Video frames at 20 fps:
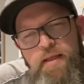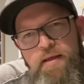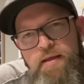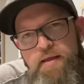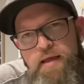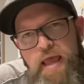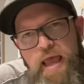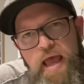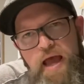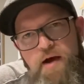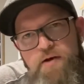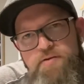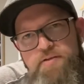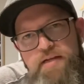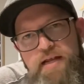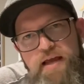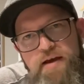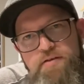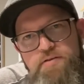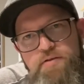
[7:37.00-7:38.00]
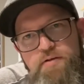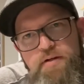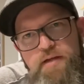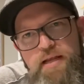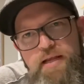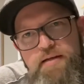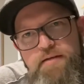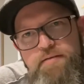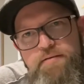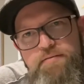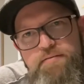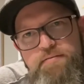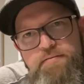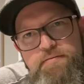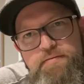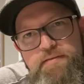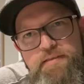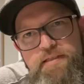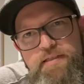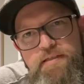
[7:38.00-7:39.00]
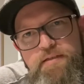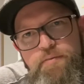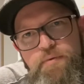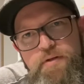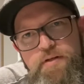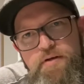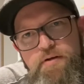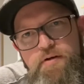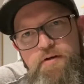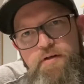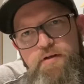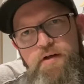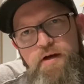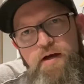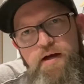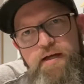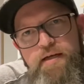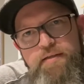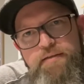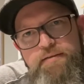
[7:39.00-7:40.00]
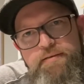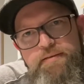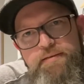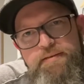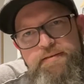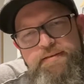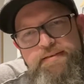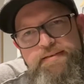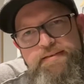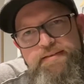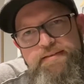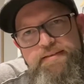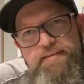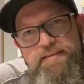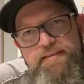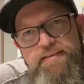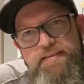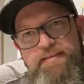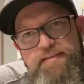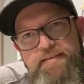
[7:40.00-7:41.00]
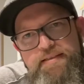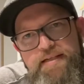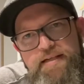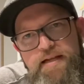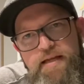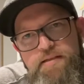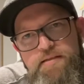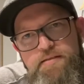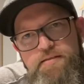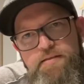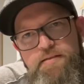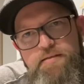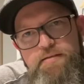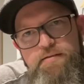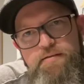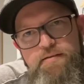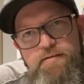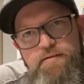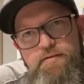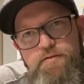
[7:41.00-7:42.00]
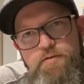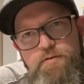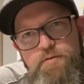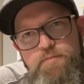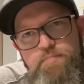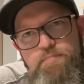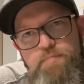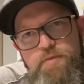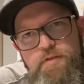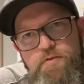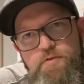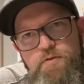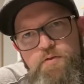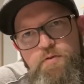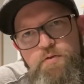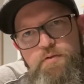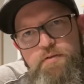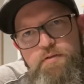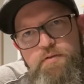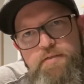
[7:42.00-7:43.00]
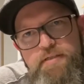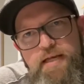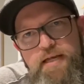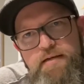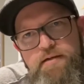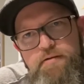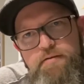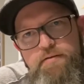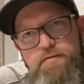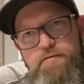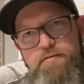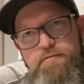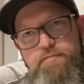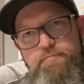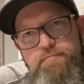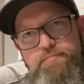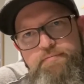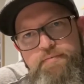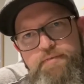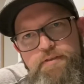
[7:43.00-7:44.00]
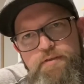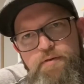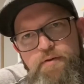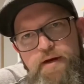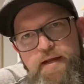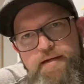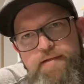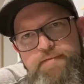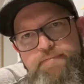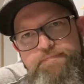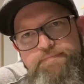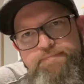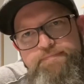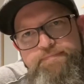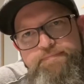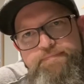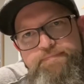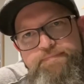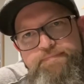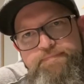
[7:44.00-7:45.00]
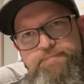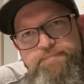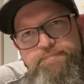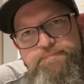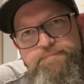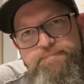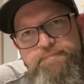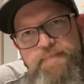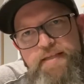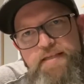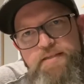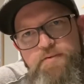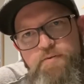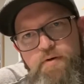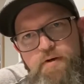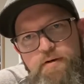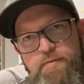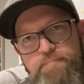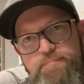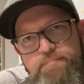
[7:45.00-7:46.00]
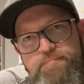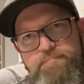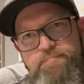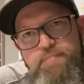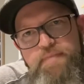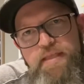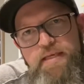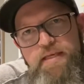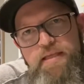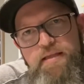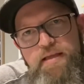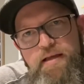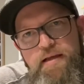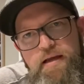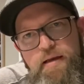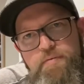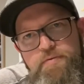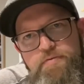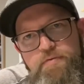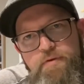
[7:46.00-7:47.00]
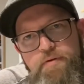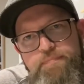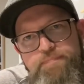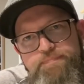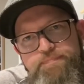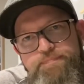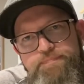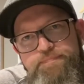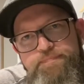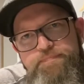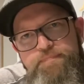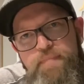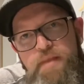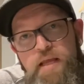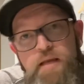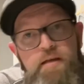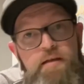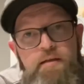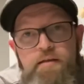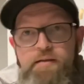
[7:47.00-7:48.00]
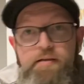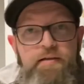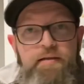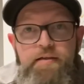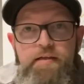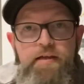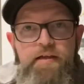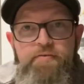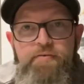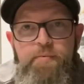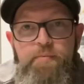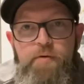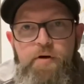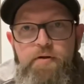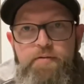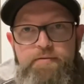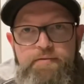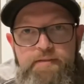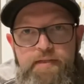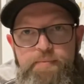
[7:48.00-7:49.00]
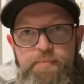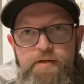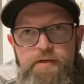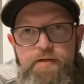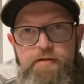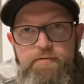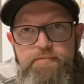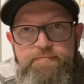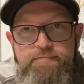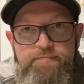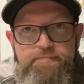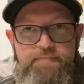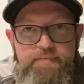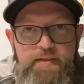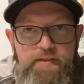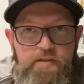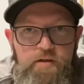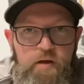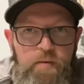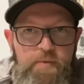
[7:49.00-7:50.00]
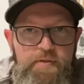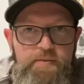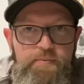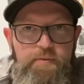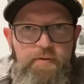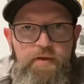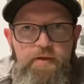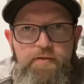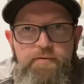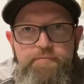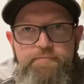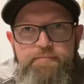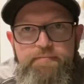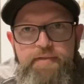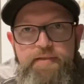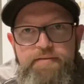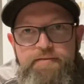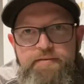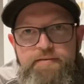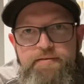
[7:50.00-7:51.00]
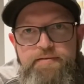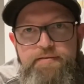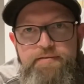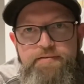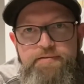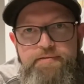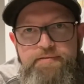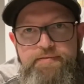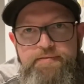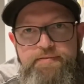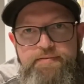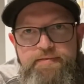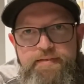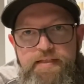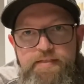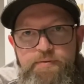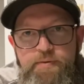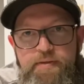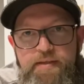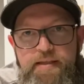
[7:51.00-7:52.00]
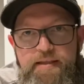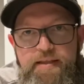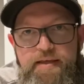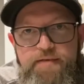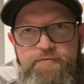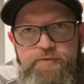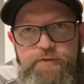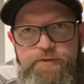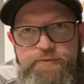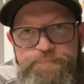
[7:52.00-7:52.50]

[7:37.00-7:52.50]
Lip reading: hours and hours on end. When you're a guy, the nuts are a little sore, a little tender, a little red. That's where I'm thinking that comes from. If I'm wrong, let me know in the comments below. That's what they're there for.